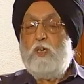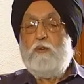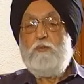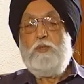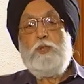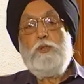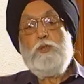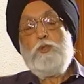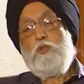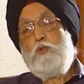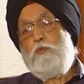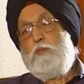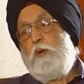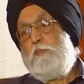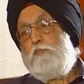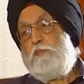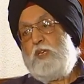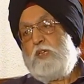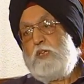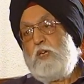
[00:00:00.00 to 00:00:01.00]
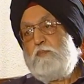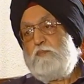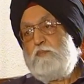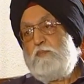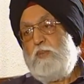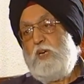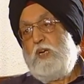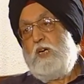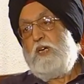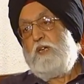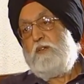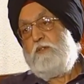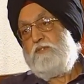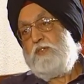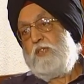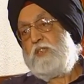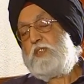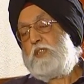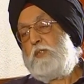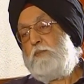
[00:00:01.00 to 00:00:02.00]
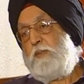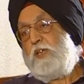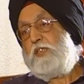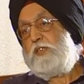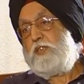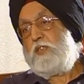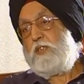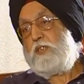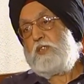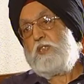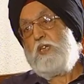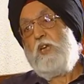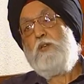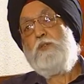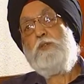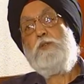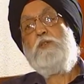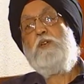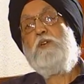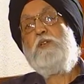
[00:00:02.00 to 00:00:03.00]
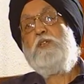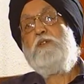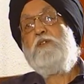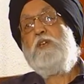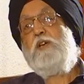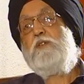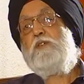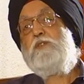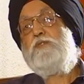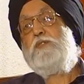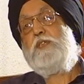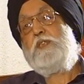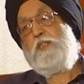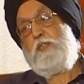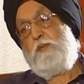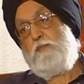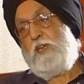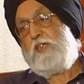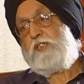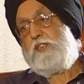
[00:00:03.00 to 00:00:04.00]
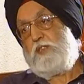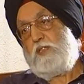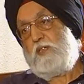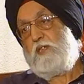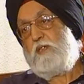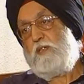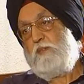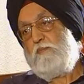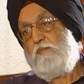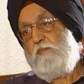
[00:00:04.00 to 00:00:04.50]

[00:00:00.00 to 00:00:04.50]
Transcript: We used to pump it up and fix the punctures. Now you don't even have to fix the puncture.